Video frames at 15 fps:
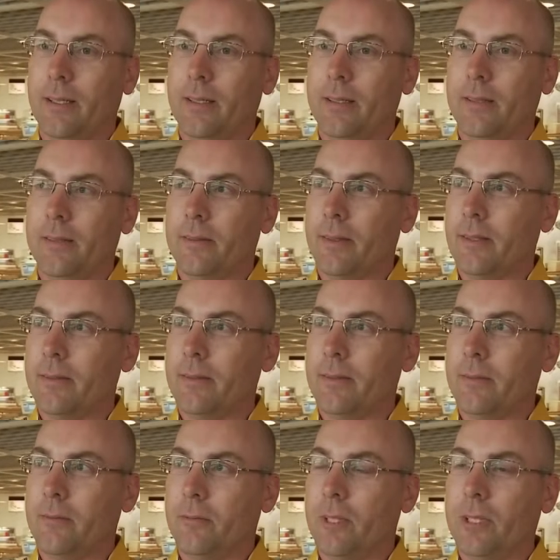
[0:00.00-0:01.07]
uh,
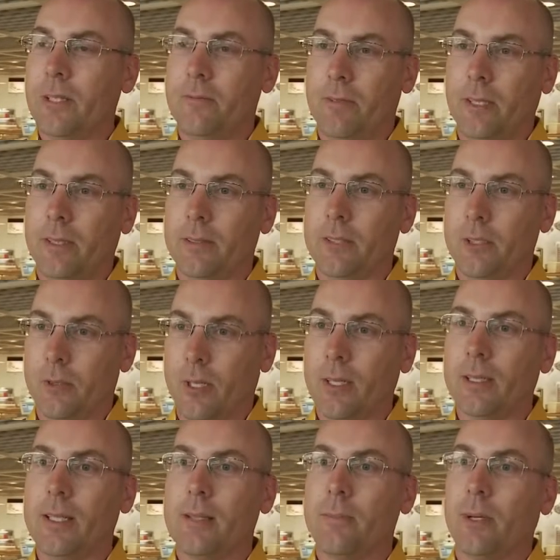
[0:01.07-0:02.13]
really felt
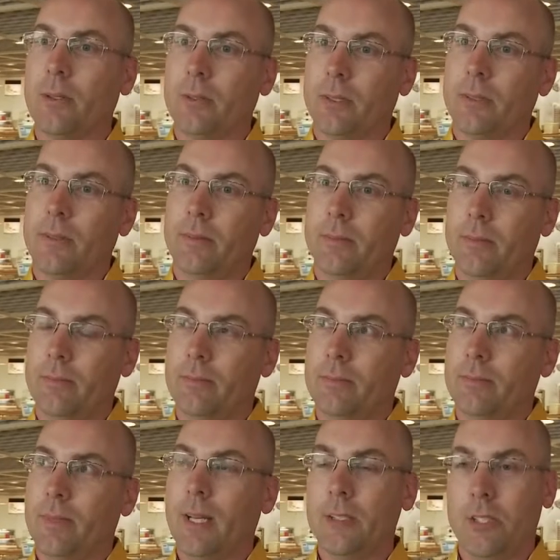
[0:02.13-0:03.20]
strongly about
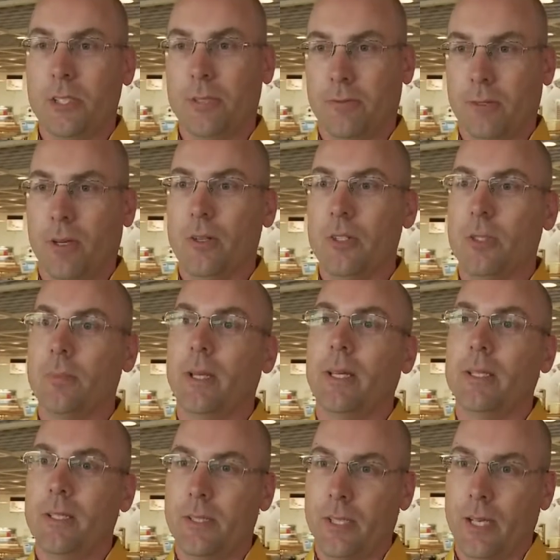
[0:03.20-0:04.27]
not just the furniture
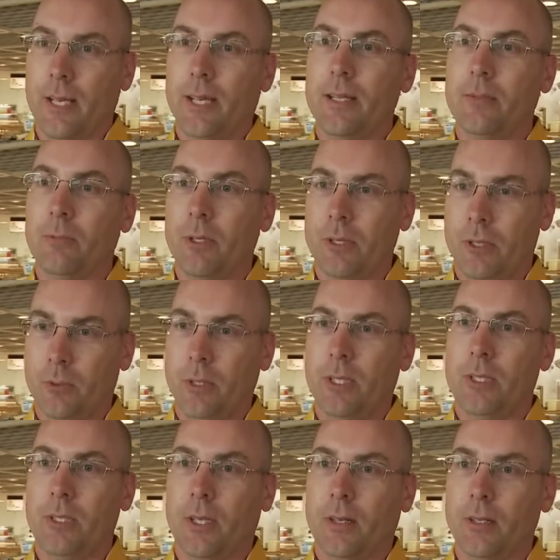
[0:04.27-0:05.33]
being designed with
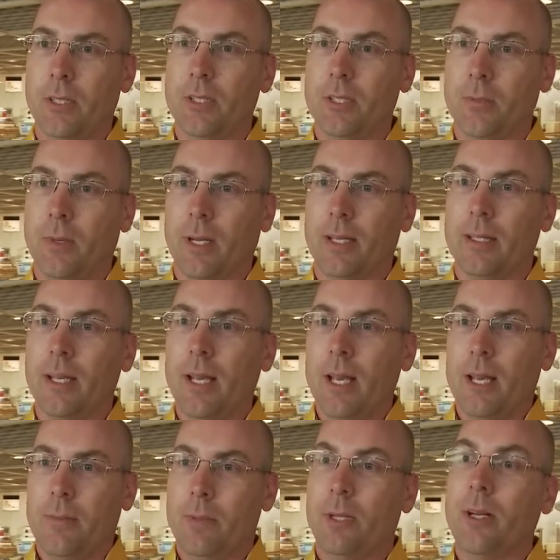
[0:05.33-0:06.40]
Swedish heritage in mind,
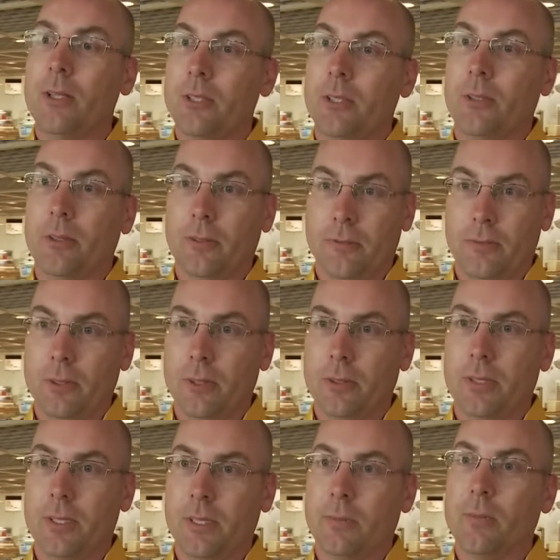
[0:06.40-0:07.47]
but also the
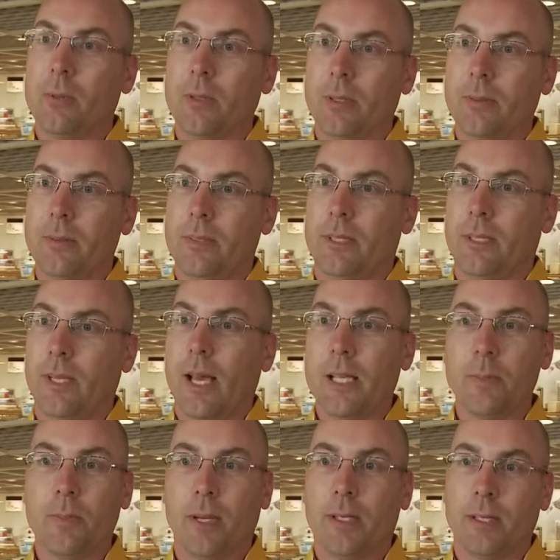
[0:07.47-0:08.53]
food is an important uh,
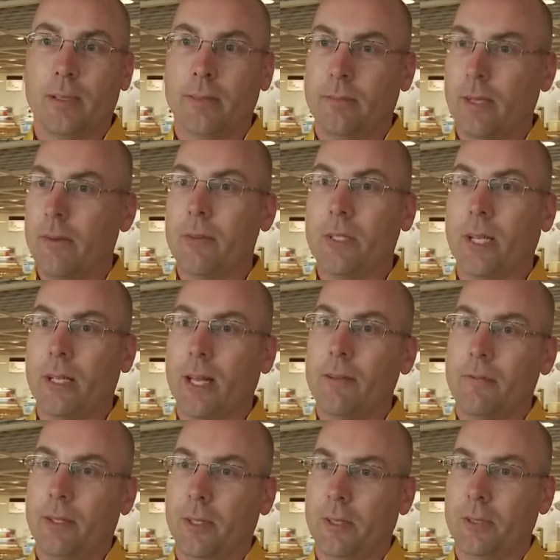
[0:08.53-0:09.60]
aspect in everyday
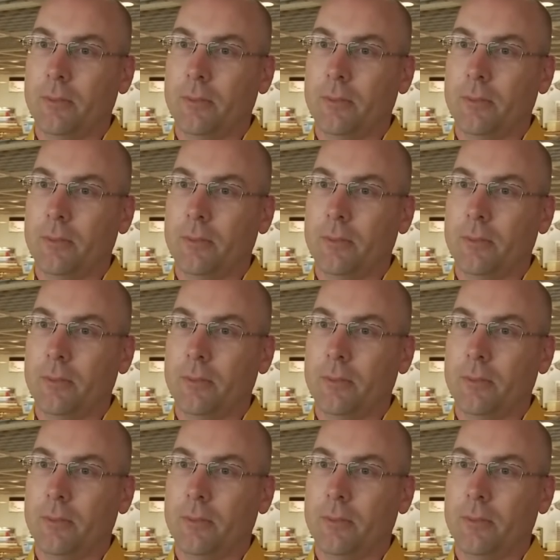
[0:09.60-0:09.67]
life at